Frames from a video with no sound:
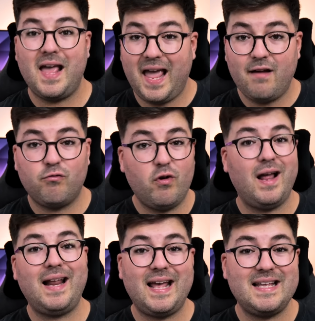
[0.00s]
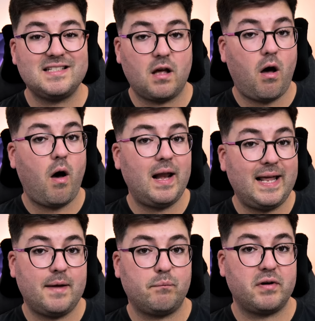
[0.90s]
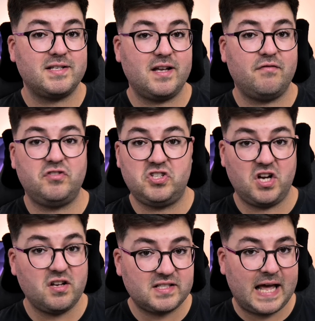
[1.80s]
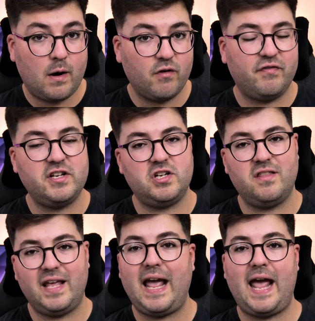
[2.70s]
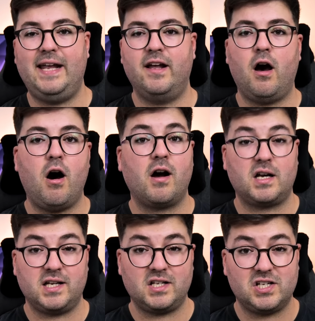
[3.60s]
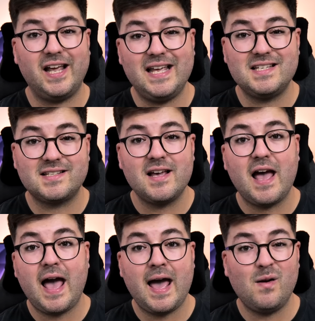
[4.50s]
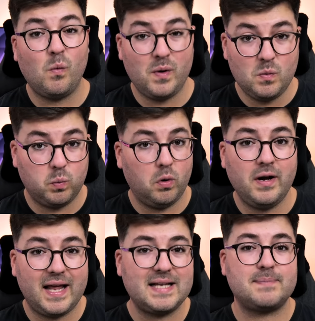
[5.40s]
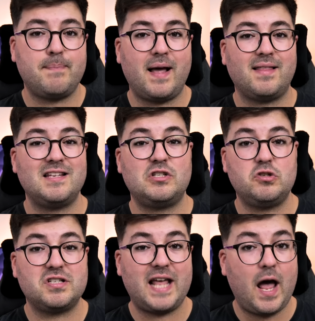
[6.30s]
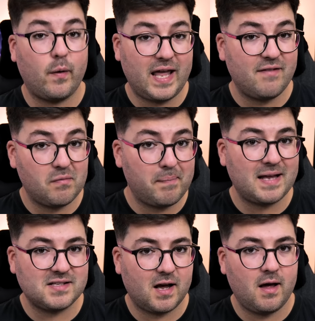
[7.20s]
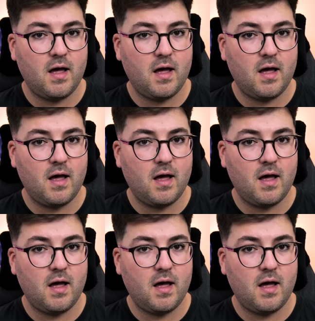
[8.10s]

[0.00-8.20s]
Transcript: It really is highly impressive just how efficient the Ada architecture is, and we would expect this to scale even better